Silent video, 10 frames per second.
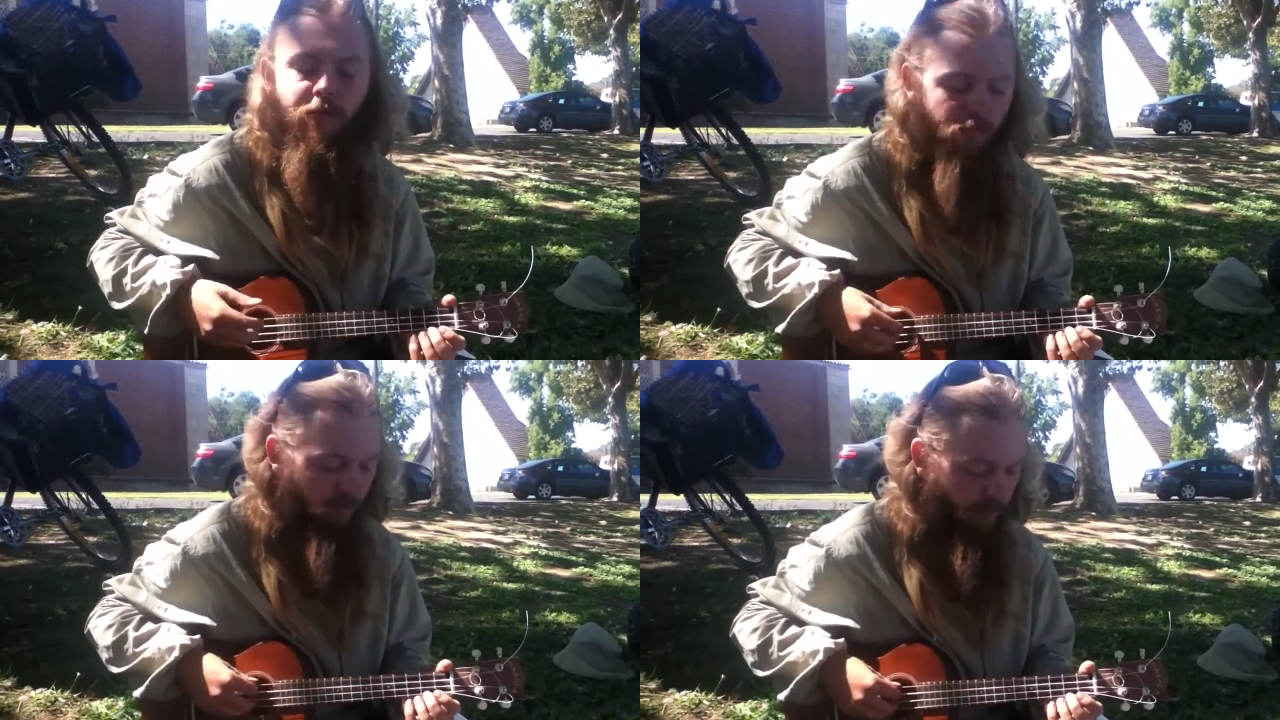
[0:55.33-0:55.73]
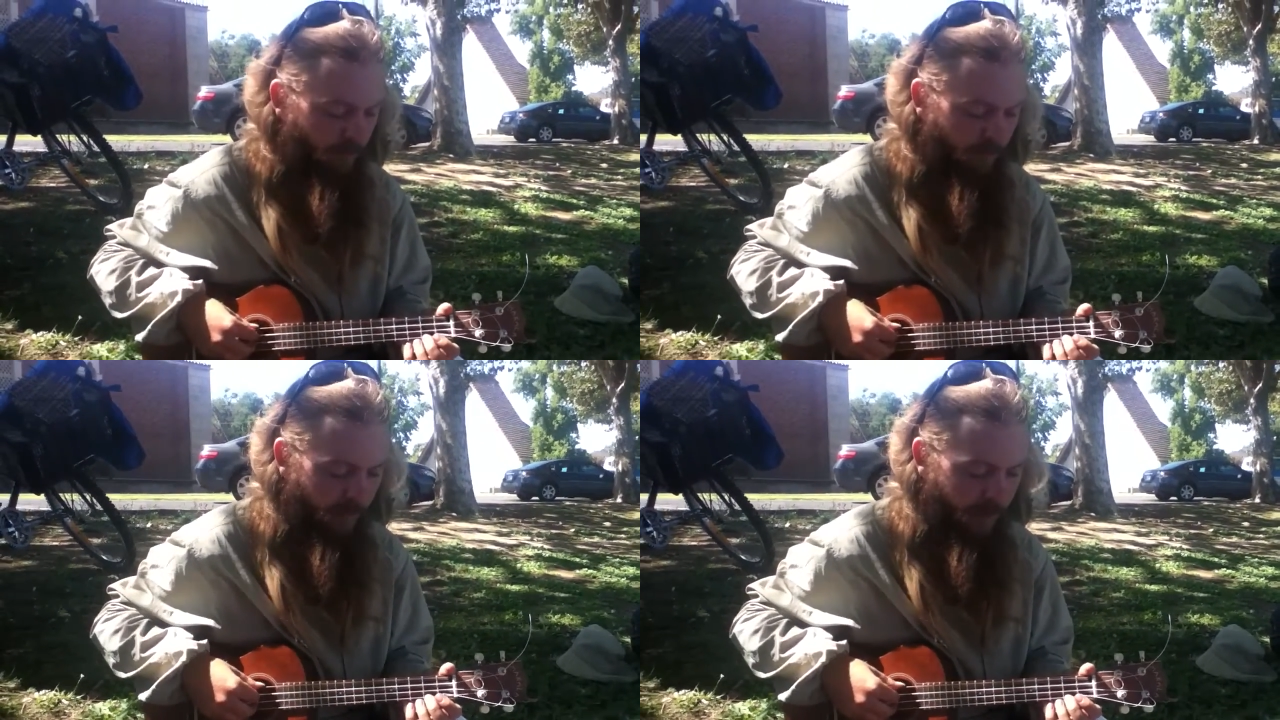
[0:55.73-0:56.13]
tuned
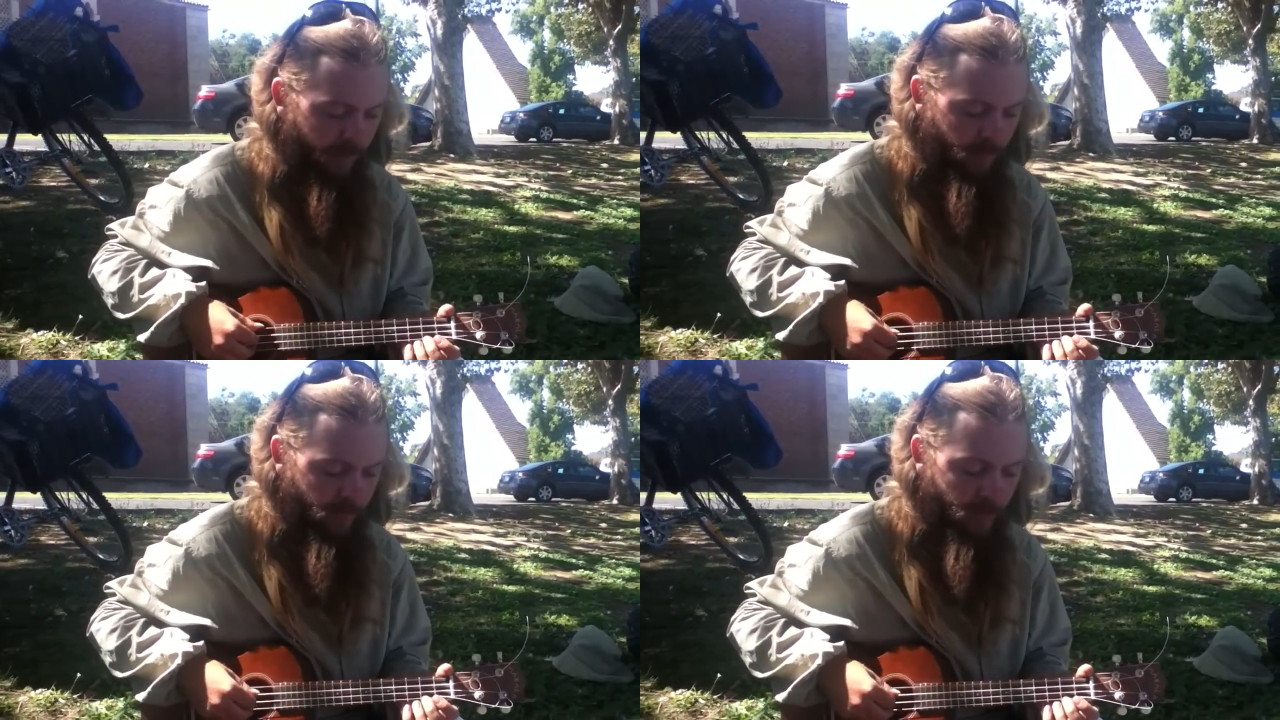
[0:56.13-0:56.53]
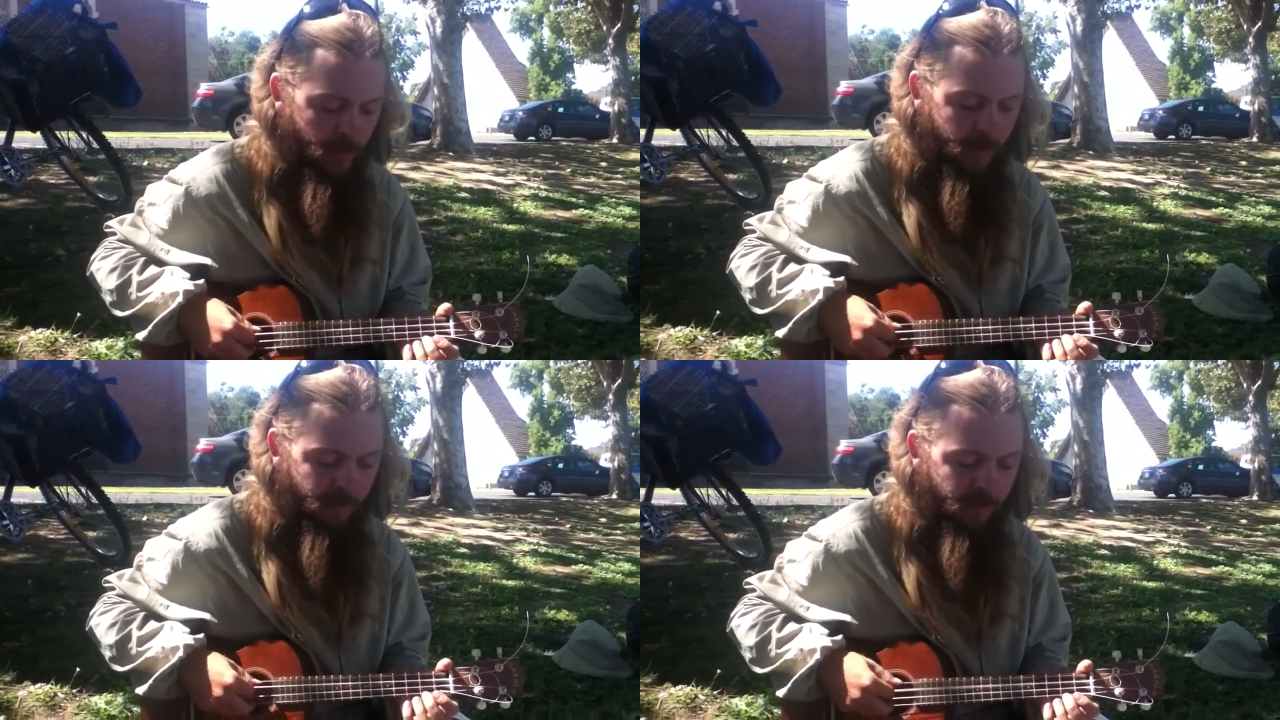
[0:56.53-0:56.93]
as
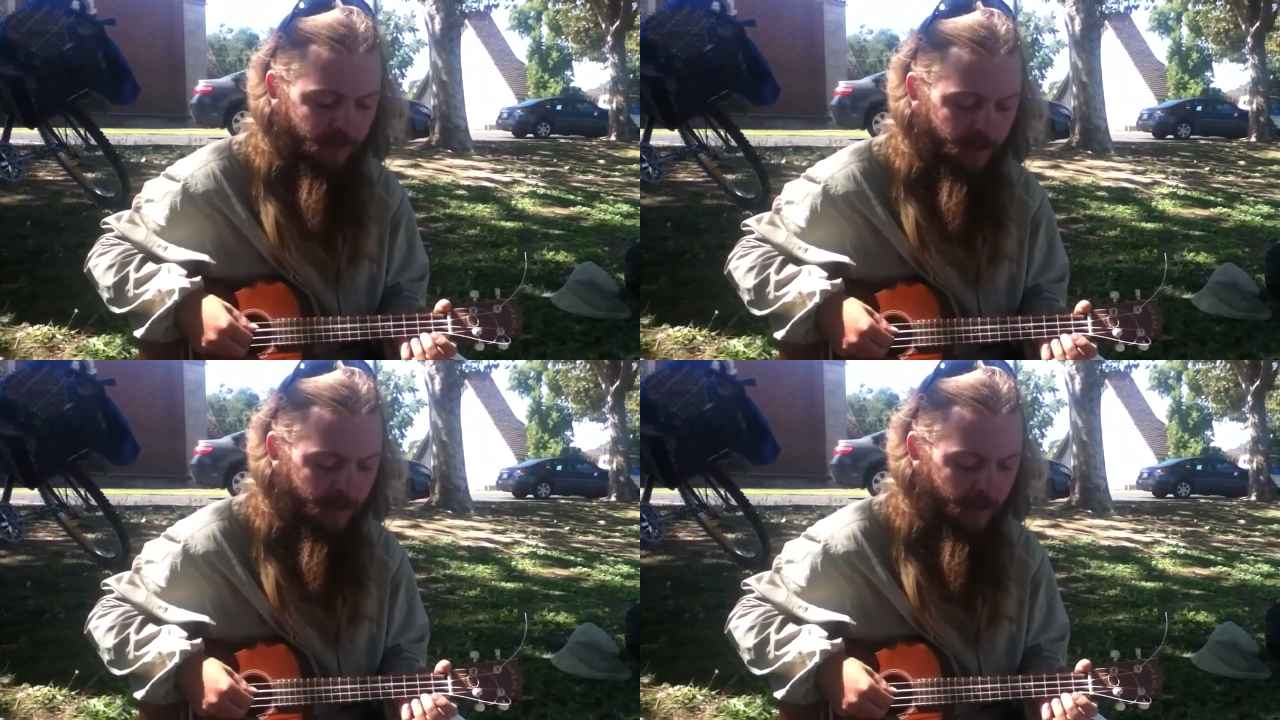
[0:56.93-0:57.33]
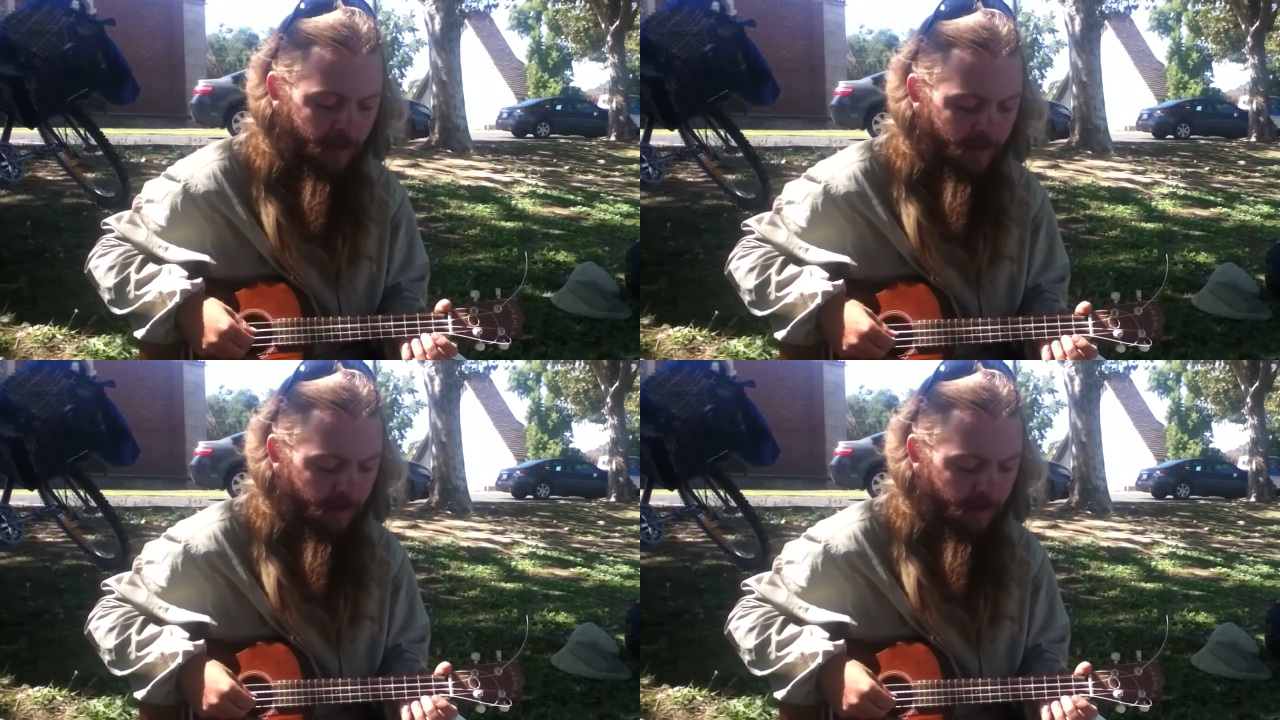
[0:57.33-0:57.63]
G, C,